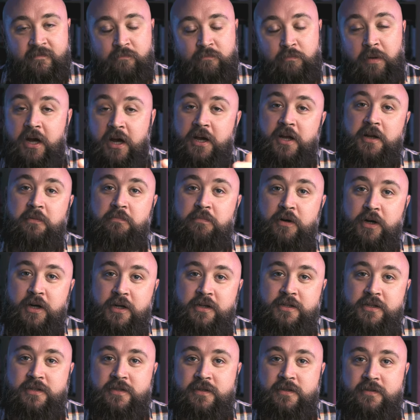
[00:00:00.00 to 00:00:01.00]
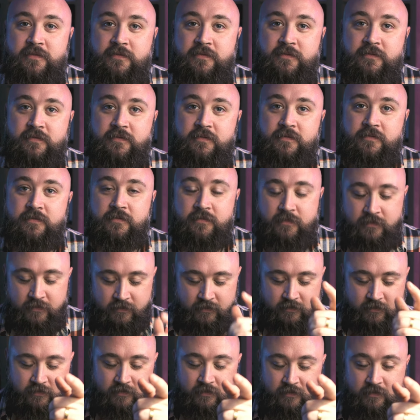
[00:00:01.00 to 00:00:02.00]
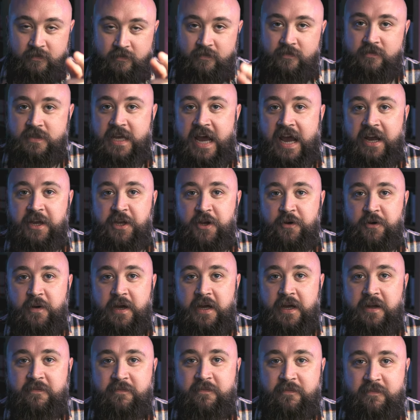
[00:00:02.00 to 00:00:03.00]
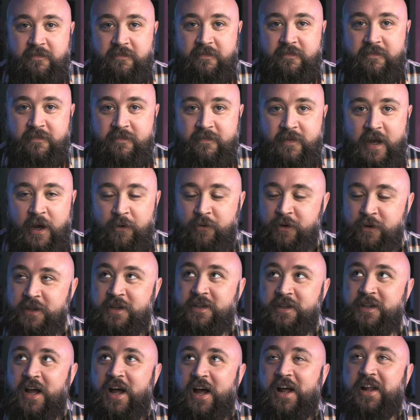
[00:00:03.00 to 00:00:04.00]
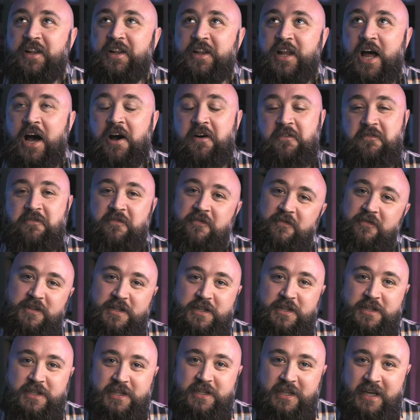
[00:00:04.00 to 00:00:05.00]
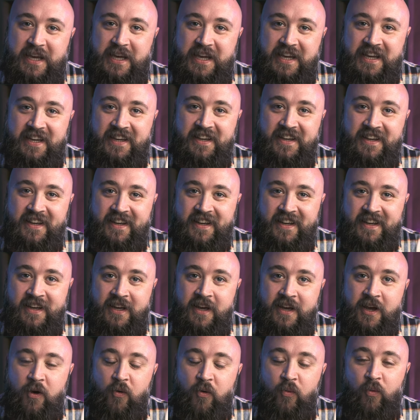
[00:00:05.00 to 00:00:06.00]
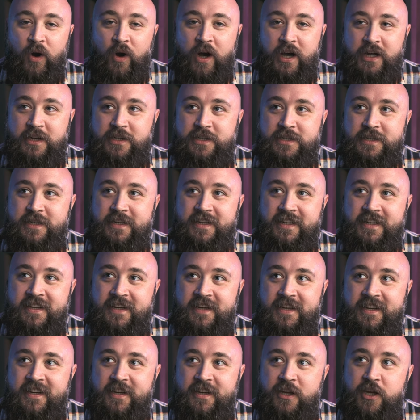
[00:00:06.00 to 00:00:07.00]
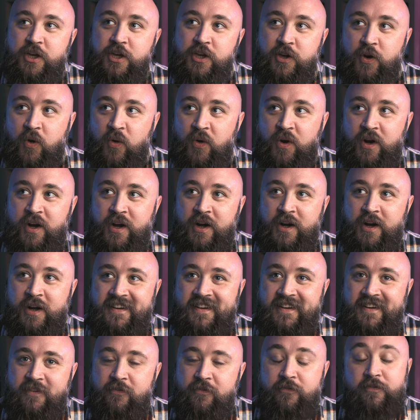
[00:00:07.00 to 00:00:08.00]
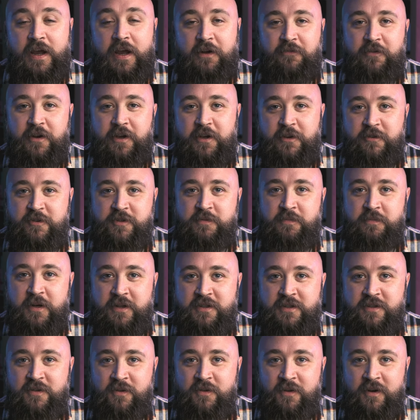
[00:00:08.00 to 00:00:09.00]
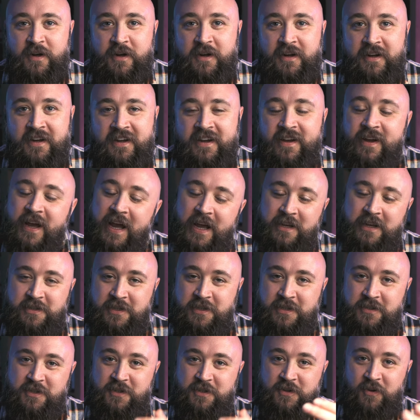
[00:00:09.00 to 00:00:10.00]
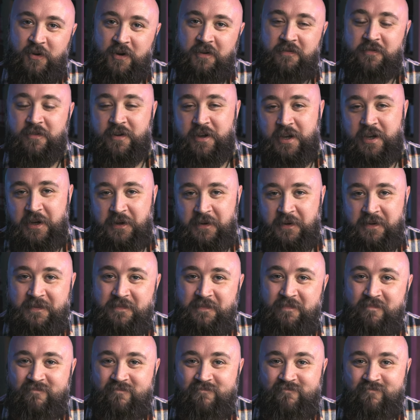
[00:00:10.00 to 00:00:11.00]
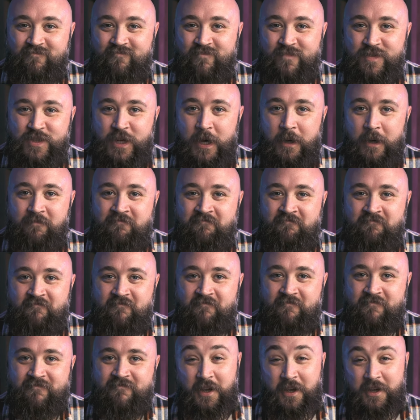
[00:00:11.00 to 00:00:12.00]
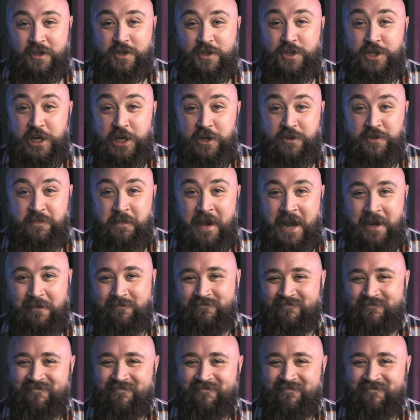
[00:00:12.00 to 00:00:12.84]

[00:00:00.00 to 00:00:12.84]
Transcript: Bucket of books. Tag your it. I would love to see what your favorite used bookstore has in store for you. So, cheers, mate.